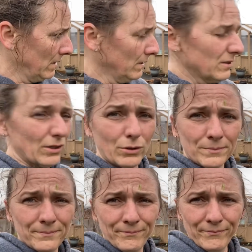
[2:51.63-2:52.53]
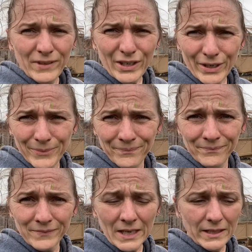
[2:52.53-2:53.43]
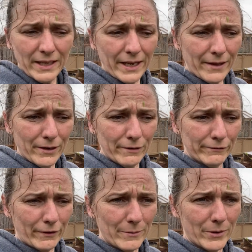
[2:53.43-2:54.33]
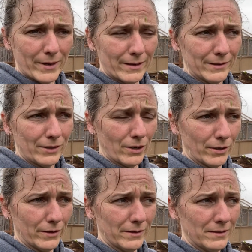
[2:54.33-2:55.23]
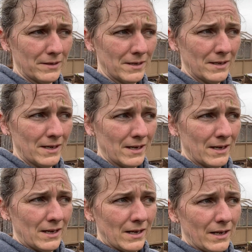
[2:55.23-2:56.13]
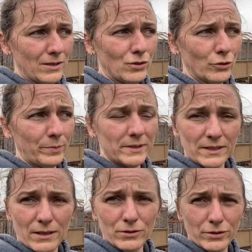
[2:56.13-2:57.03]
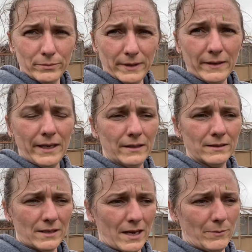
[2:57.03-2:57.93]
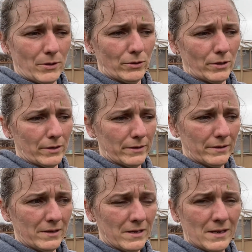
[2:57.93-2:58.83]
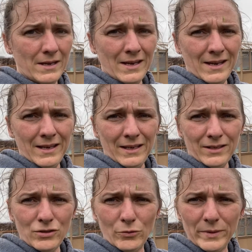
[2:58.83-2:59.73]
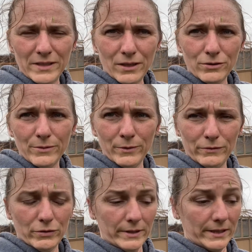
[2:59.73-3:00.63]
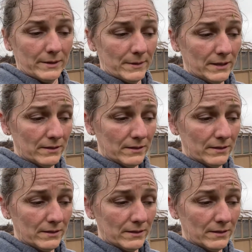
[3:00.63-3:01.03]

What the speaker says: So there you go. Get out there and farm your yard, and don't be scared to re-landscape your yard, and don't be scared to move trees, because